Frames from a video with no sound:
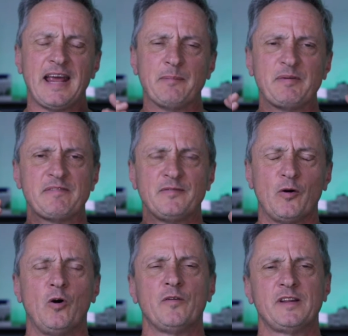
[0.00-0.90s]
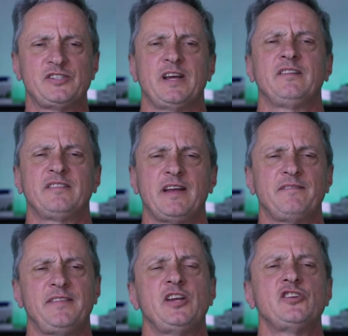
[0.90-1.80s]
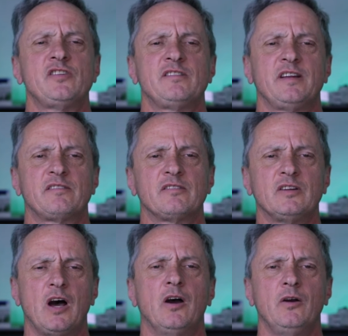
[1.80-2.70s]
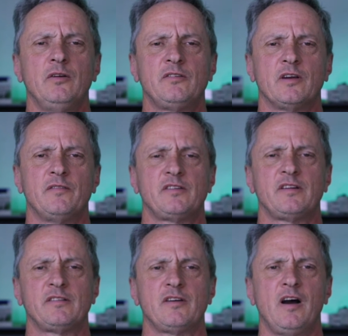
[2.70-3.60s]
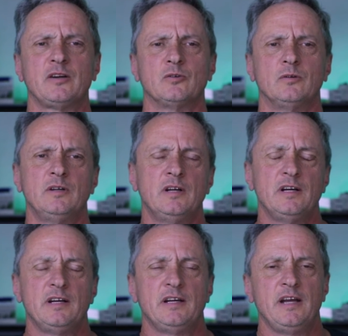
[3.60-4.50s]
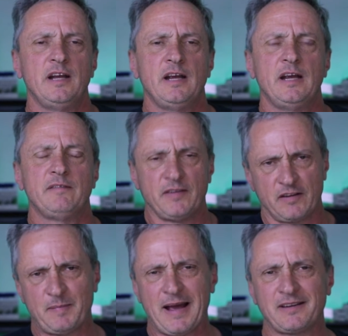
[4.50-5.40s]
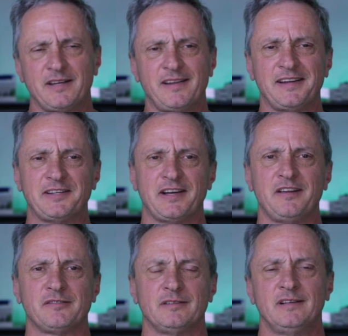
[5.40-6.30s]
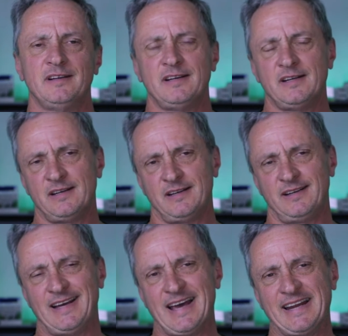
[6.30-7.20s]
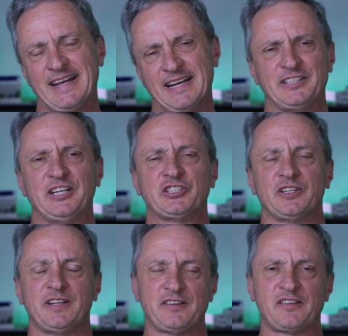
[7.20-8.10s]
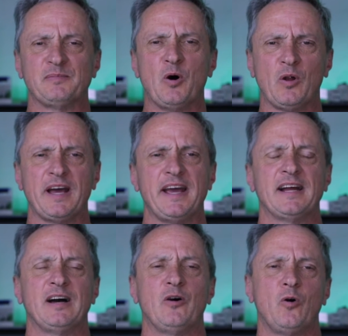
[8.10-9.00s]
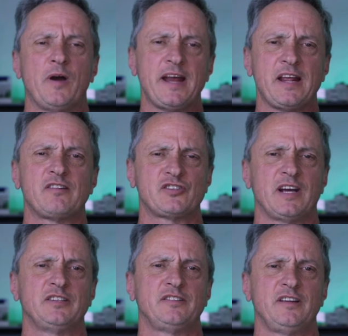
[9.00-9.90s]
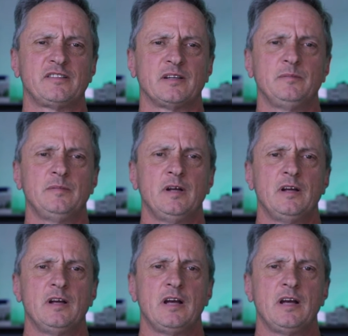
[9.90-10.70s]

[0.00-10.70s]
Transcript: Now, before the genset finishes its load servicing cycle, it flicks back to the diesel. And in addition, there's a small heater or heat exchange system